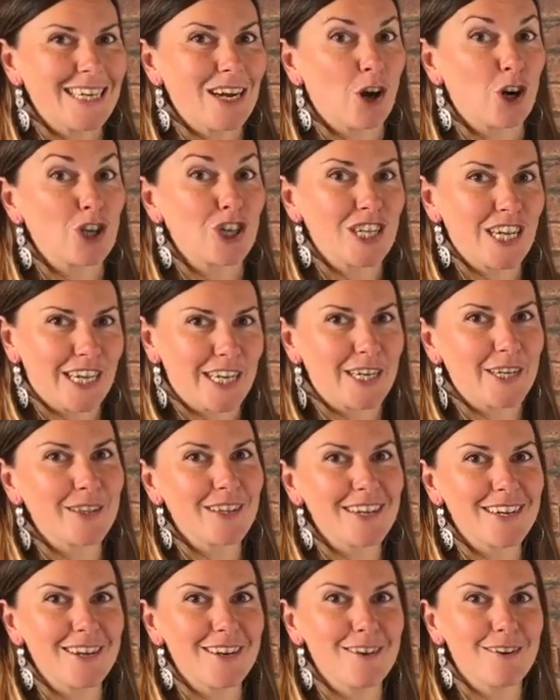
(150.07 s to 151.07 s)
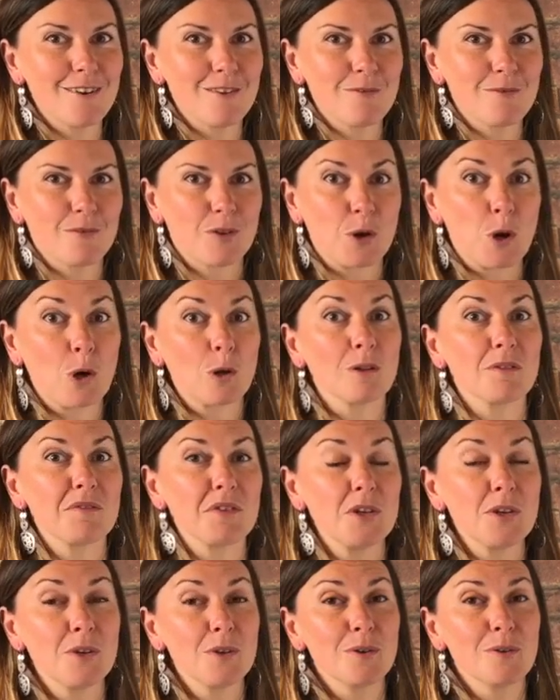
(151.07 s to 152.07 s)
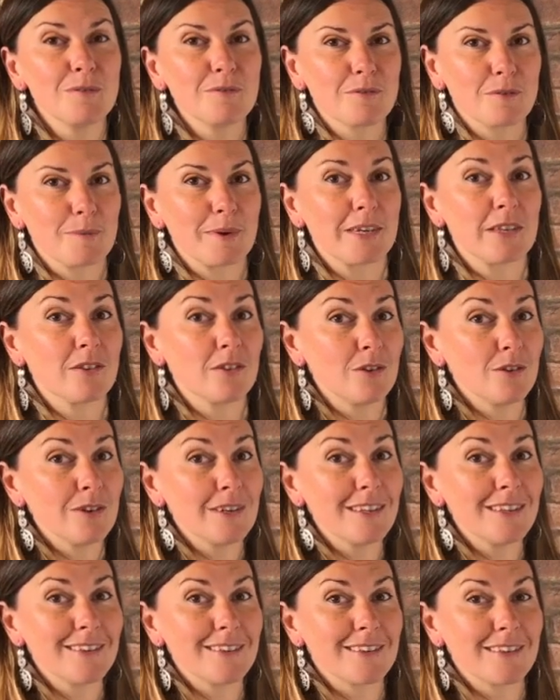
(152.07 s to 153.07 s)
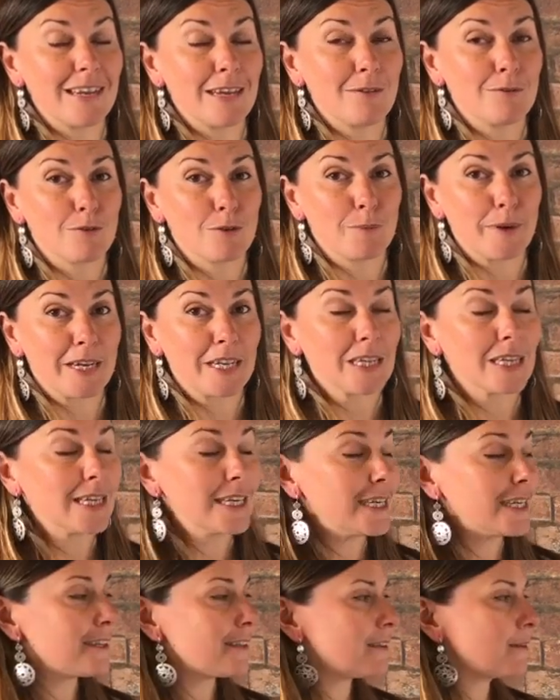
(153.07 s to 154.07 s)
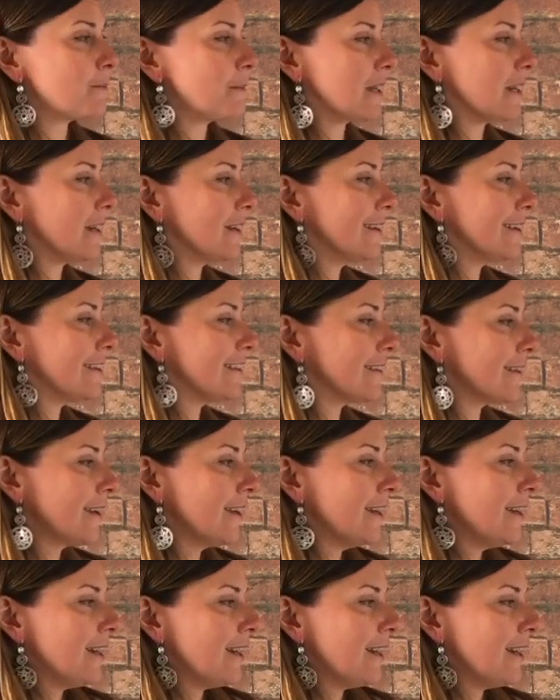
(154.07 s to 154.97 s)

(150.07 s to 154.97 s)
articulating for all of you and for my students and for my clients, because